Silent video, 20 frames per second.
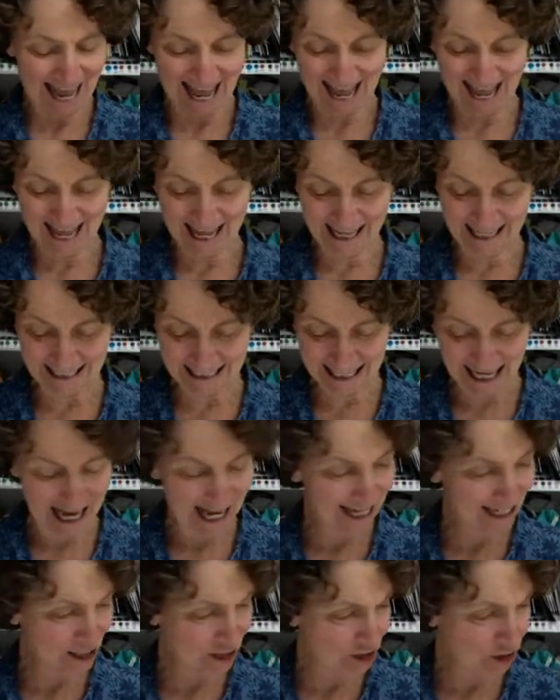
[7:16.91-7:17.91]
And
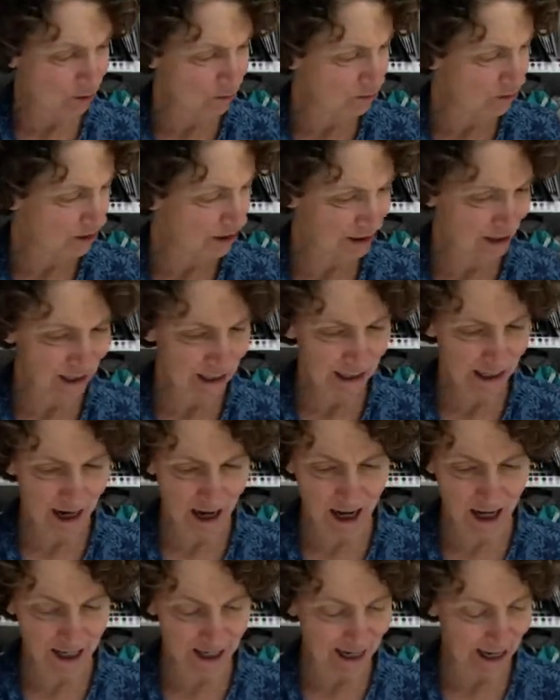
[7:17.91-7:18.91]
I don't think
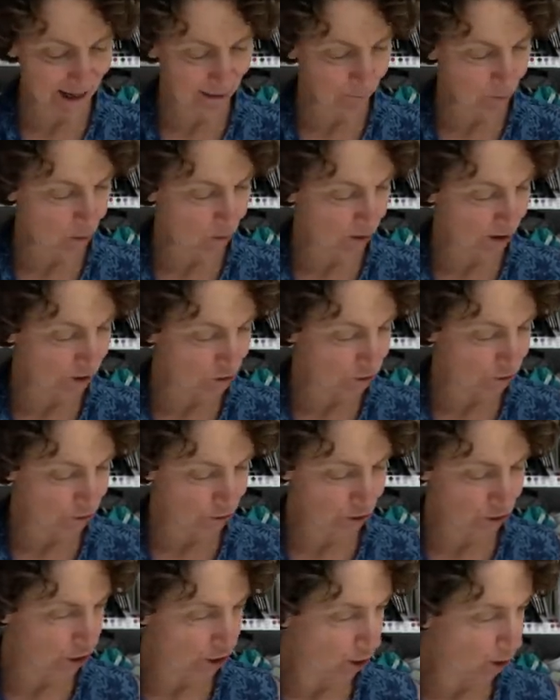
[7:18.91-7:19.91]
I am going to
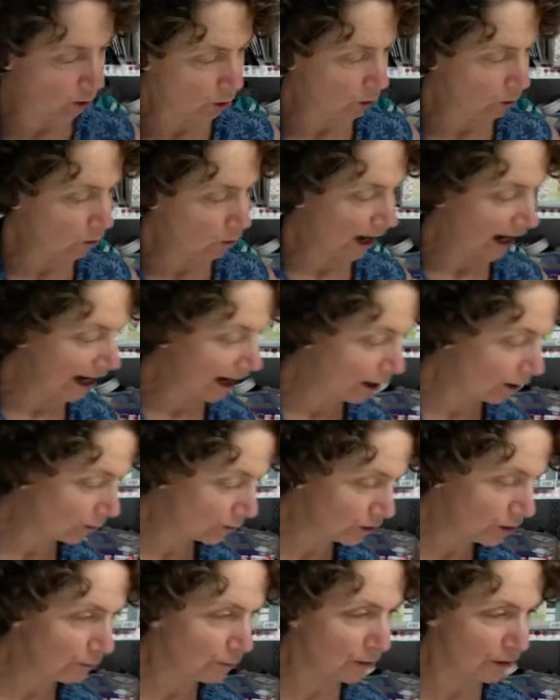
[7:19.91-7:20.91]
show how
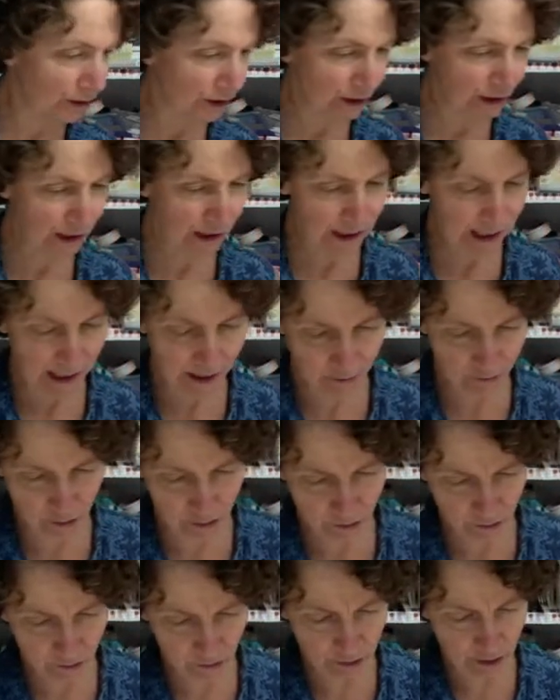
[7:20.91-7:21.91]
to put
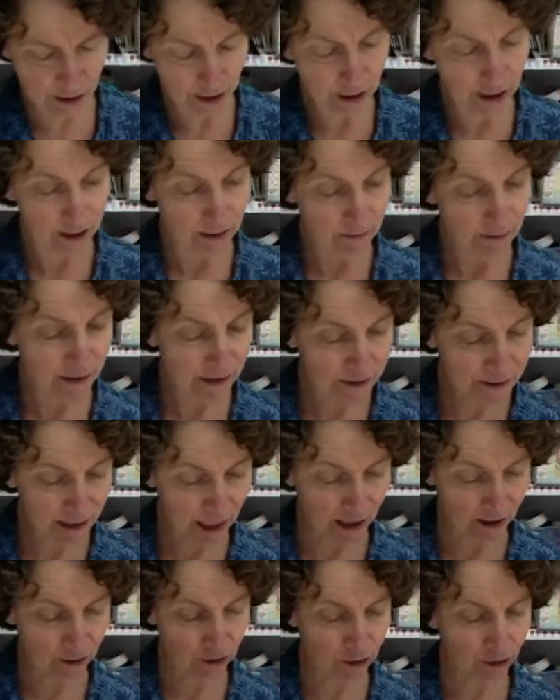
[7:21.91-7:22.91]
together this
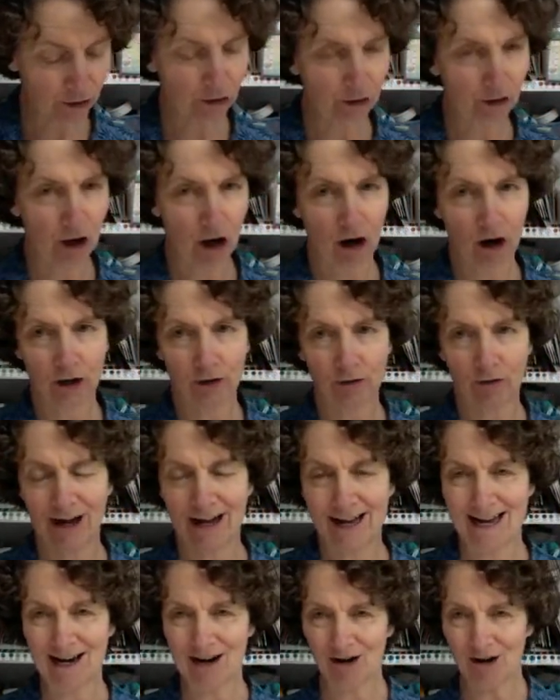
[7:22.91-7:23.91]
other card right
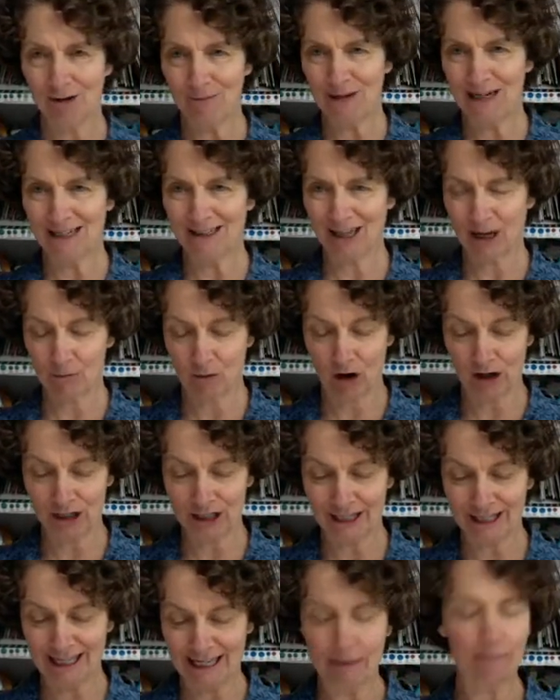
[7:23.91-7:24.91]
here, because I want
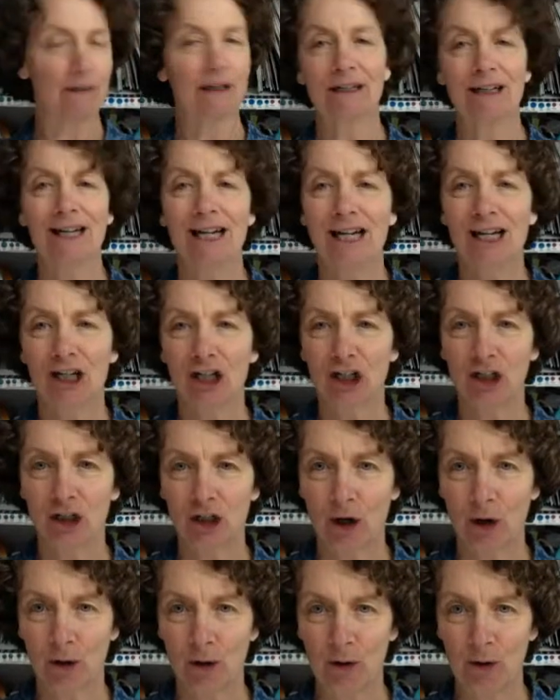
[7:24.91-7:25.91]
to keep it to
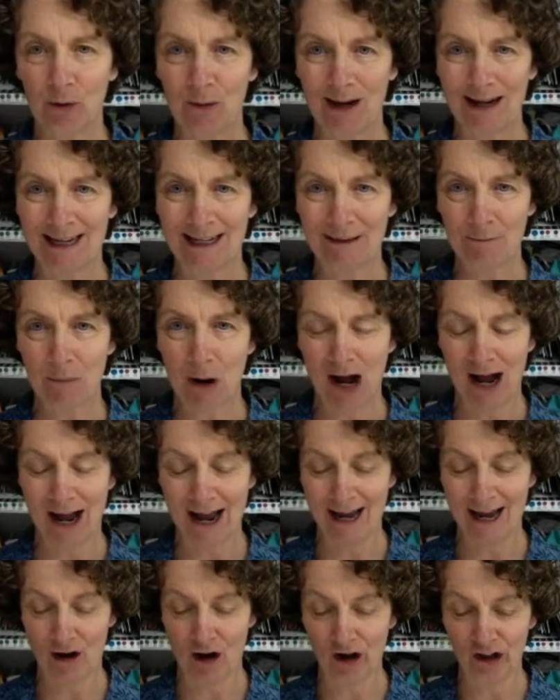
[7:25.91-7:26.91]
show in
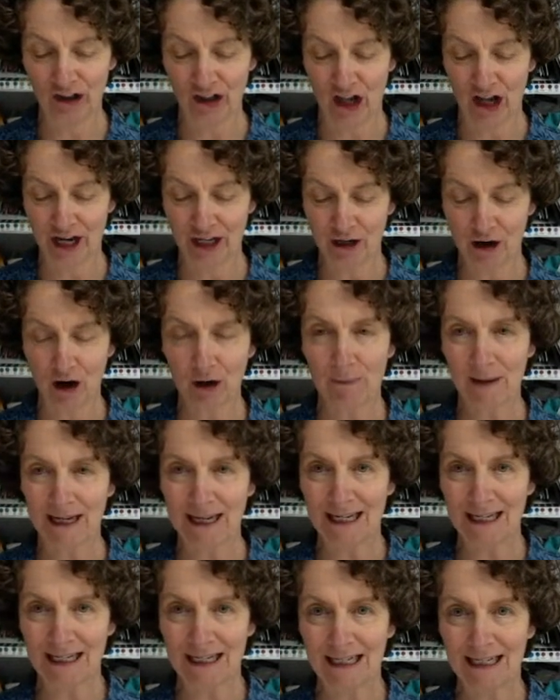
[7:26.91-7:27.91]
my online card
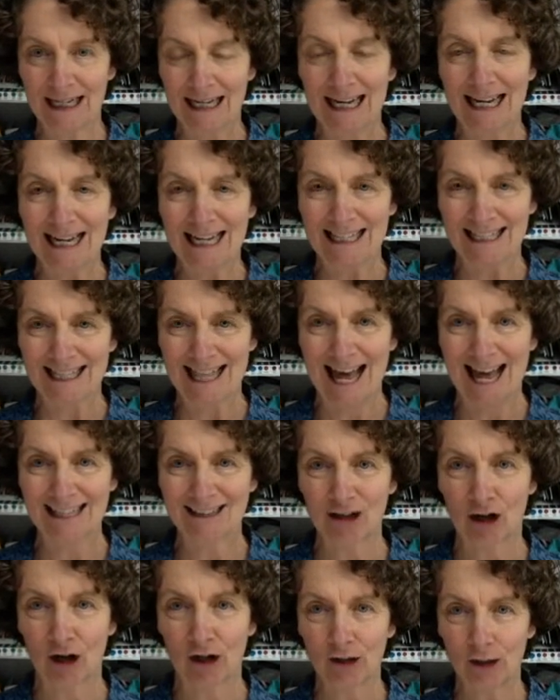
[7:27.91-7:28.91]
making
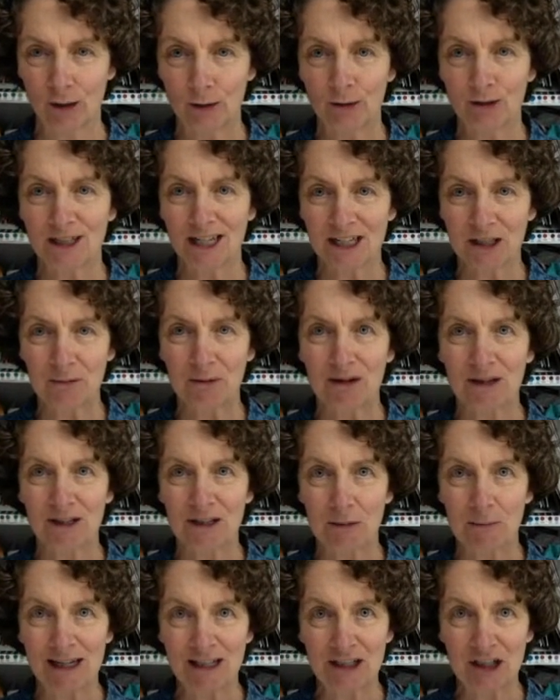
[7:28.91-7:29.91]
class on Tuesdays with the
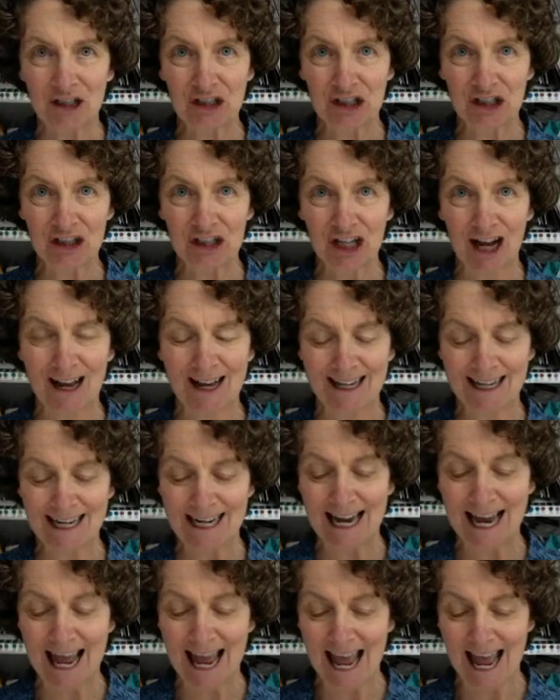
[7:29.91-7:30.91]
Dementia
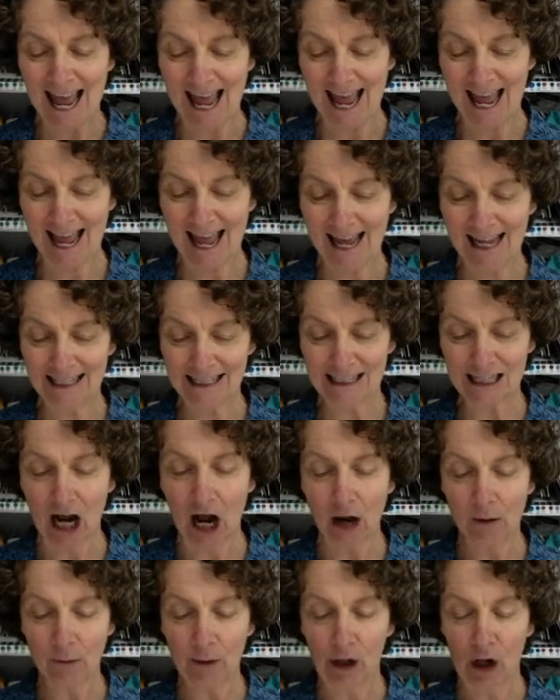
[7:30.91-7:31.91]
Society. And
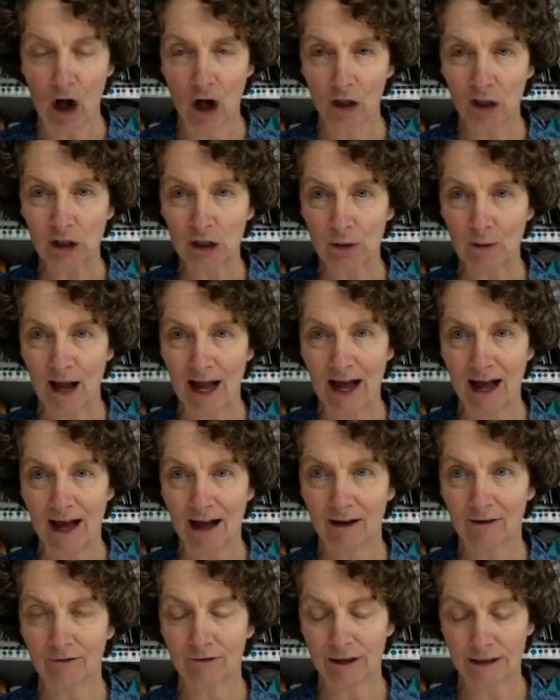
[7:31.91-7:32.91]
I will also
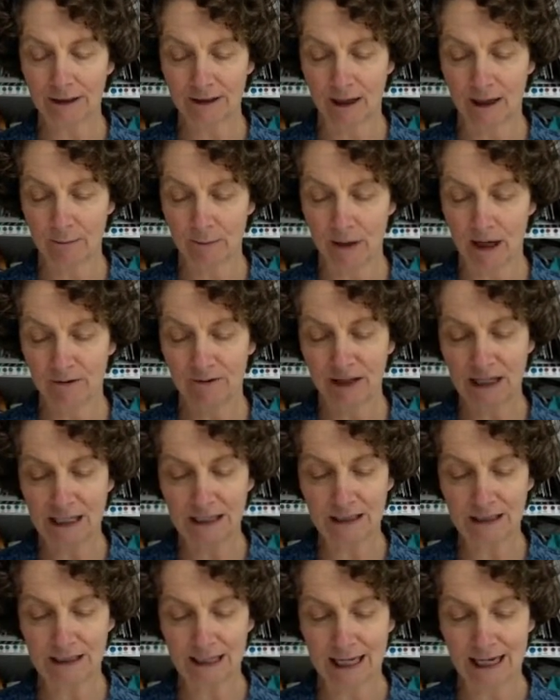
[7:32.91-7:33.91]
have some of
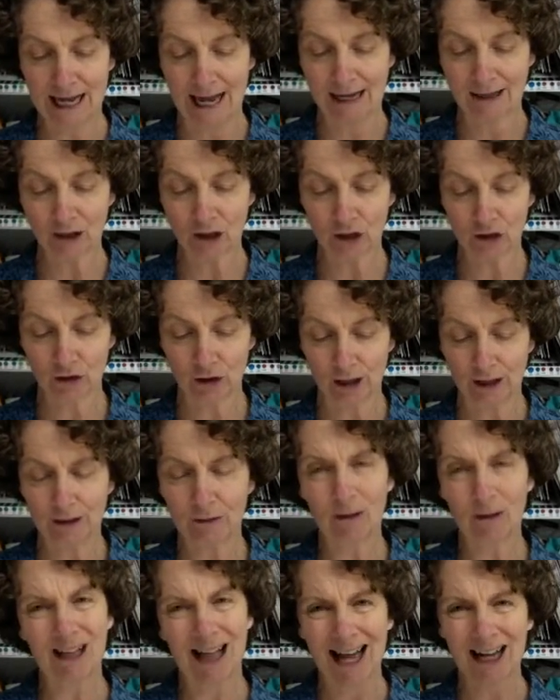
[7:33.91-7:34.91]
these extra,
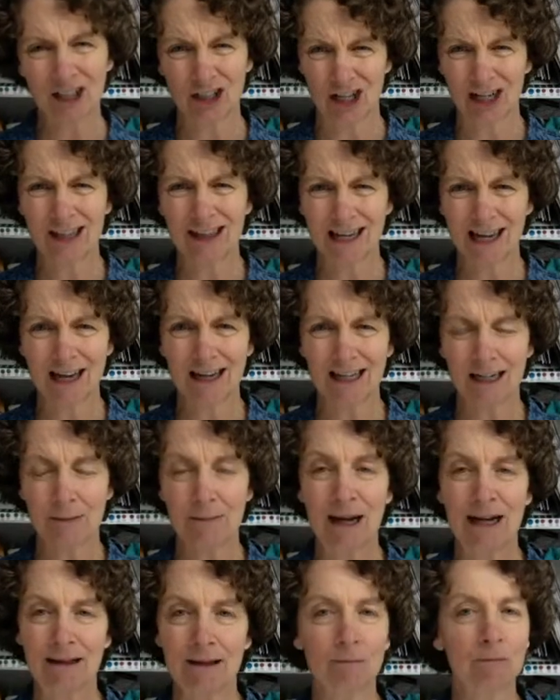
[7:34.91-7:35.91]
well, actually, I think I'm going to
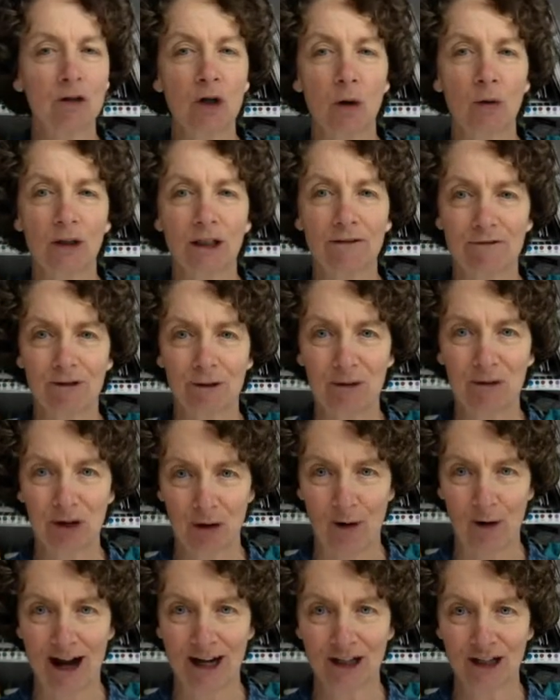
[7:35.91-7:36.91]
make them totally from
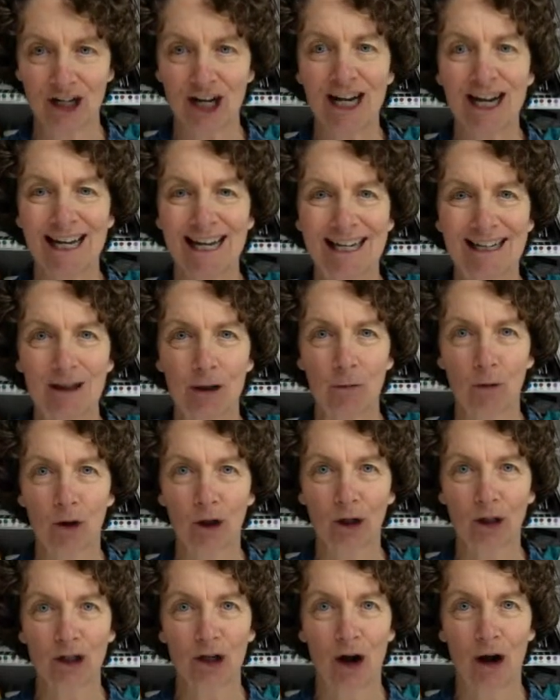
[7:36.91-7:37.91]
scratch in the
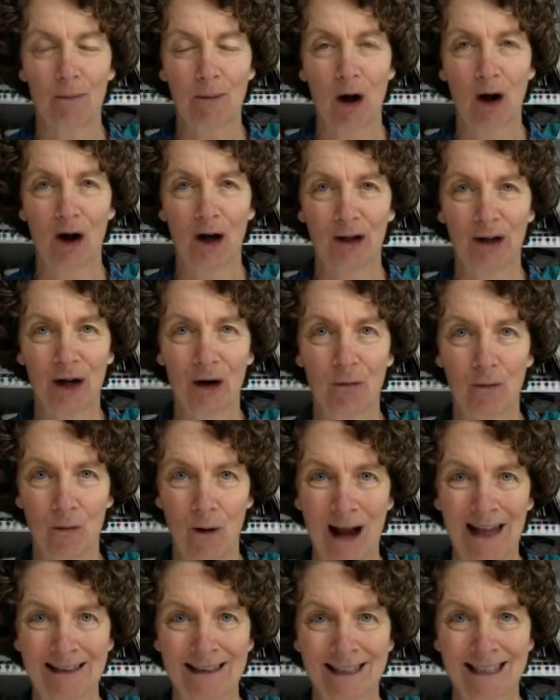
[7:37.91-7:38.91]
workshop on
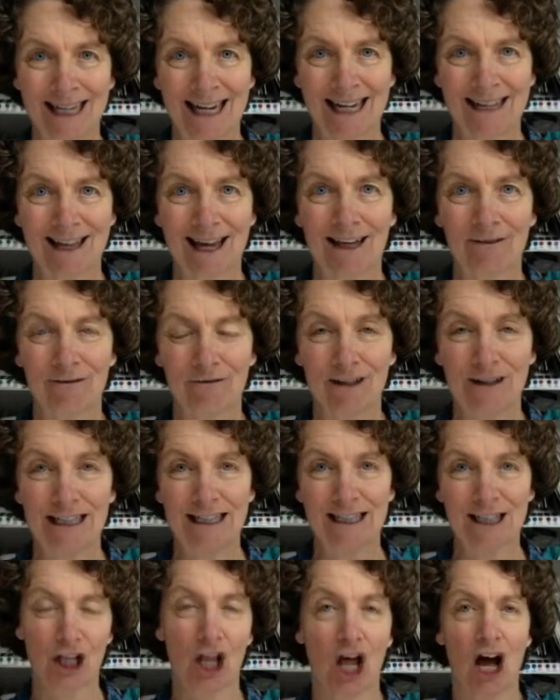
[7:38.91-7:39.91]
Wednesday that
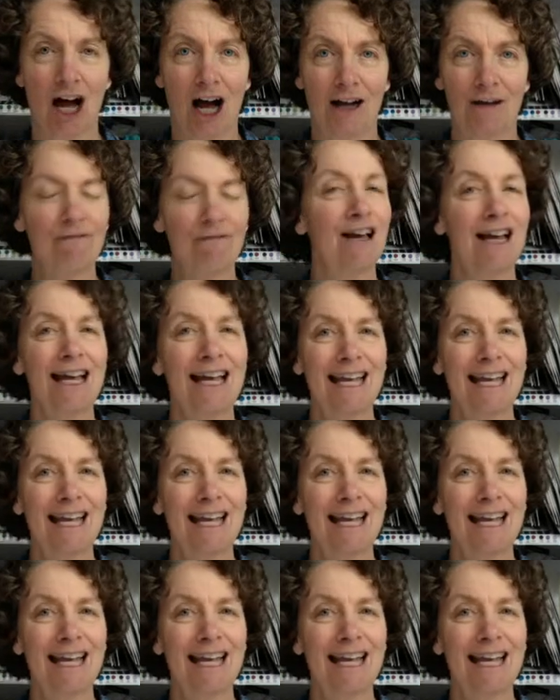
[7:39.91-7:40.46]
feeds live